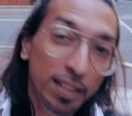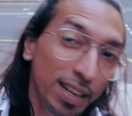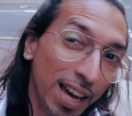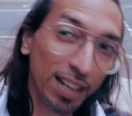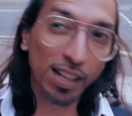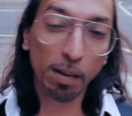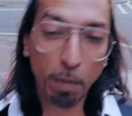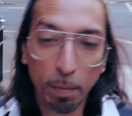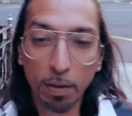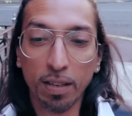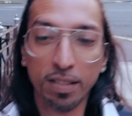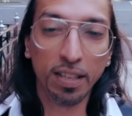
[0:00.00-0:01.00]
not a lot of
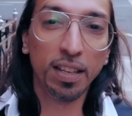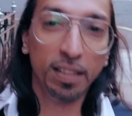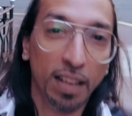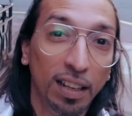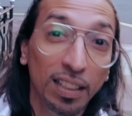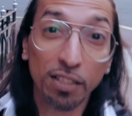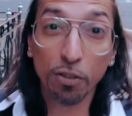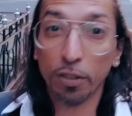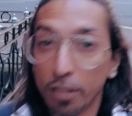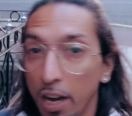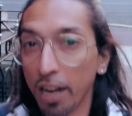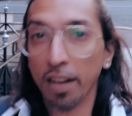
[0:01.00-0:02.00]
people are going to say anything unless you're
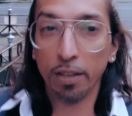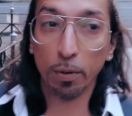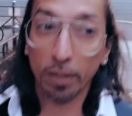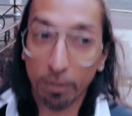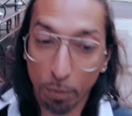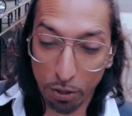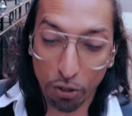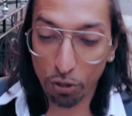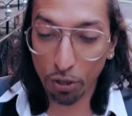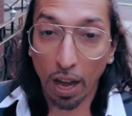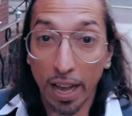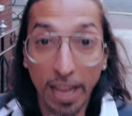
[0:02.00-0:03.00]
talking to it,
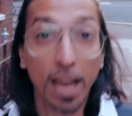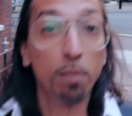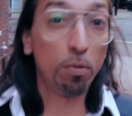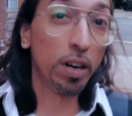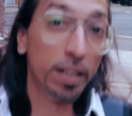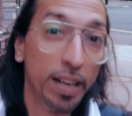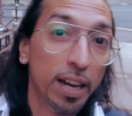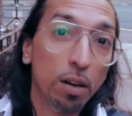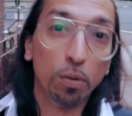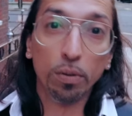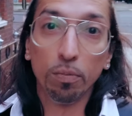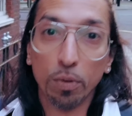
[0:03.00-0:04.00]
which I am right
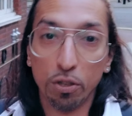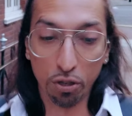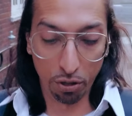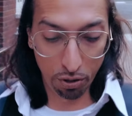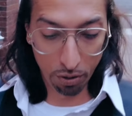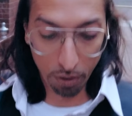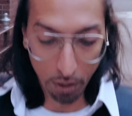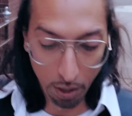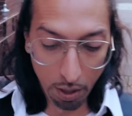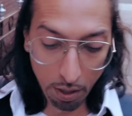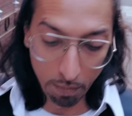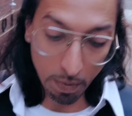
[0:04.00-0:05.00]
now, and which just
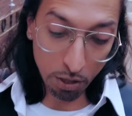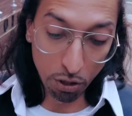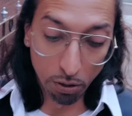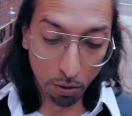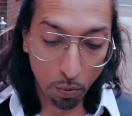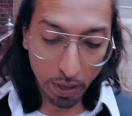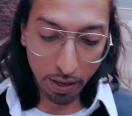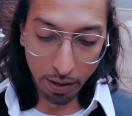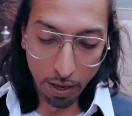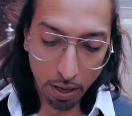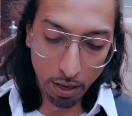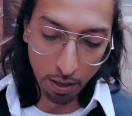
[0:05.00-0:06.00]
makes you look
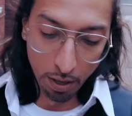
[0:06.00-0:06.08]
weird.